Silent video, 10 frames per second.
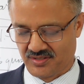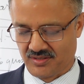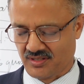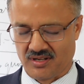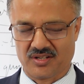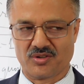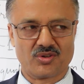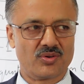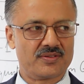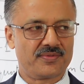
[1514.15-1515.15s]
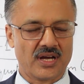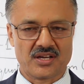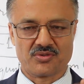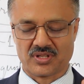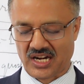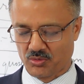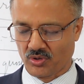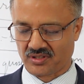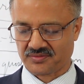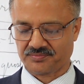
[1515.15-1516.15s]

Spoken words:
Or I don't know if I use the right word.